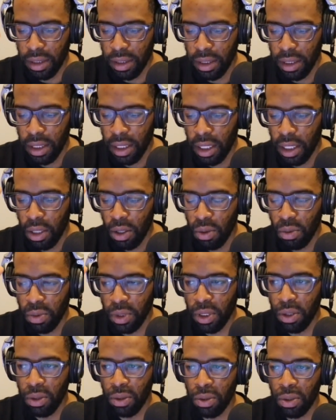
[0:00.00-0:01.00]
That's a
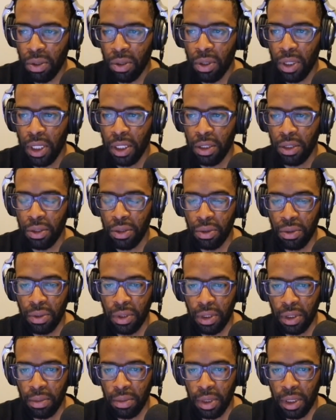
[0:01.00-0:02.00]
phobia that I'll get over
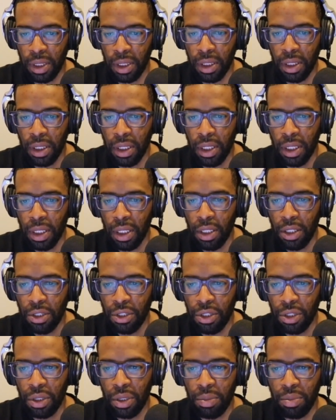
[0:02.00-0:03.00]
one day or another,